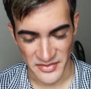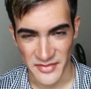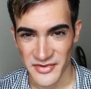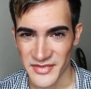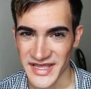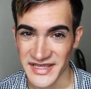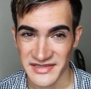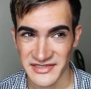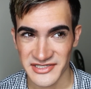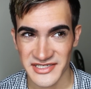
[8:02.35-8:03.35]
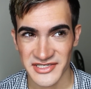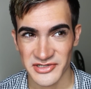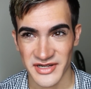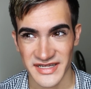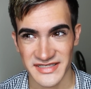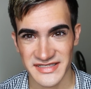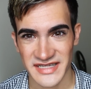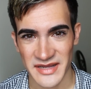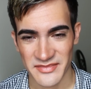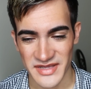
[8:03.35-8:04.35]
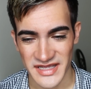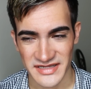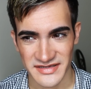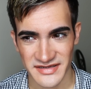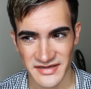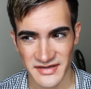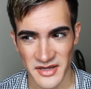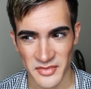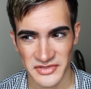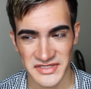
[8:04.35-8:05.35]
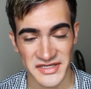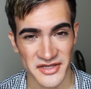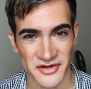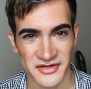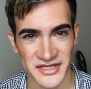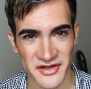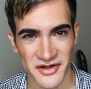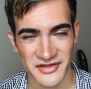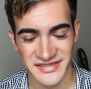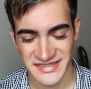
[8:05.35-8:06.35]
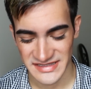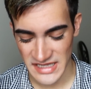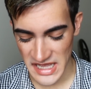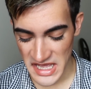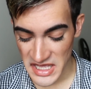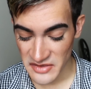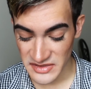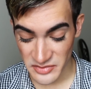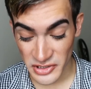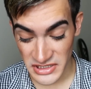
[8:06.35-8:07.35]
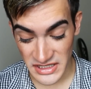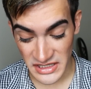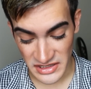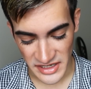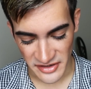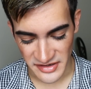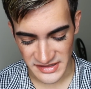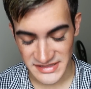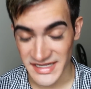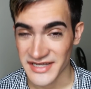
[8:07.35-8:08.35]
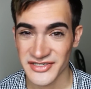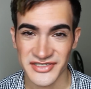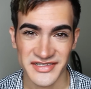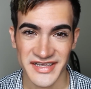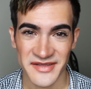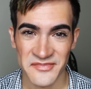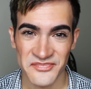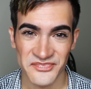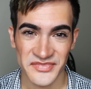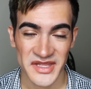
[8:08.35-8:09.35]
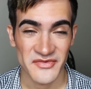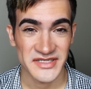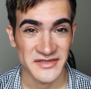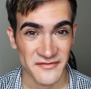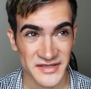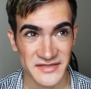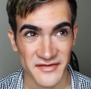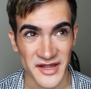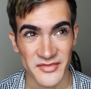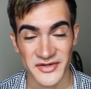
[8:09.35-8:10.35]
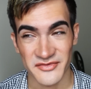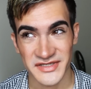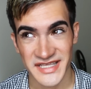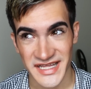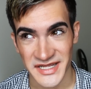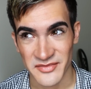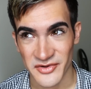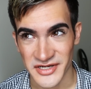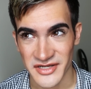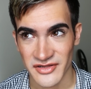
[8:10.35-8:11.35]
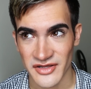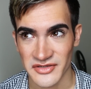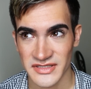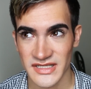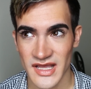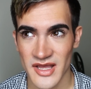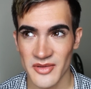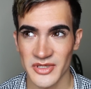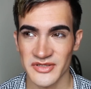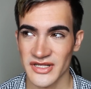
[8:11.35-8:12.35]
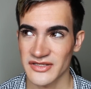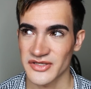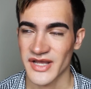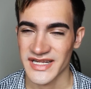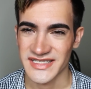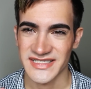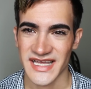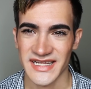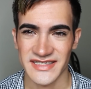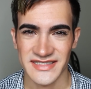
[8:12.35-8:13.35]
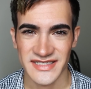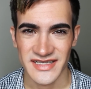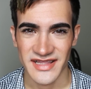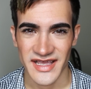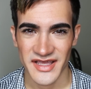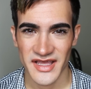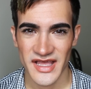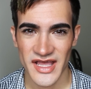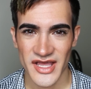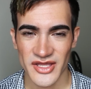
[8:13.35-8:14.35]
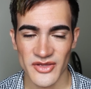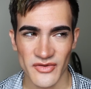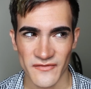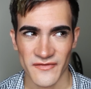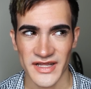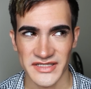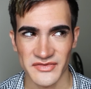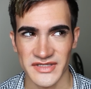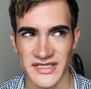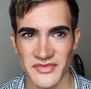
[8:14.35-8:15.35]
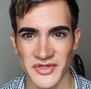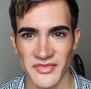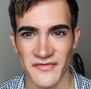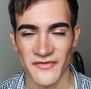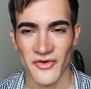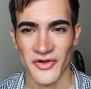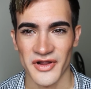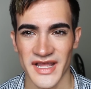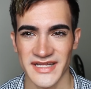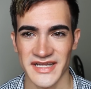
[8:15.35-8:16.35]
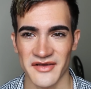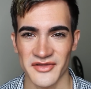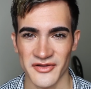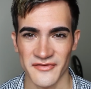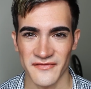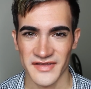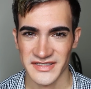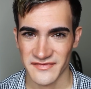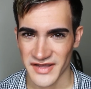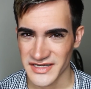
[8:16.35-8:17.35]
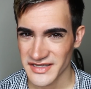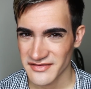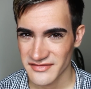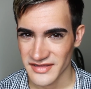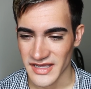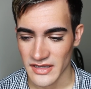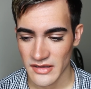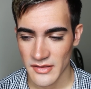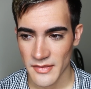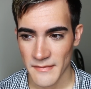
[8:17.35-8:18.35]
I remember my English teacher had to stop me and a couple security guards. It was pretty hilarious, actually. It wasn't a fist fight, but it was getting pretty close. But it was also kind of sad to see, like, you were friends with someone before and now you're fist fighting, like,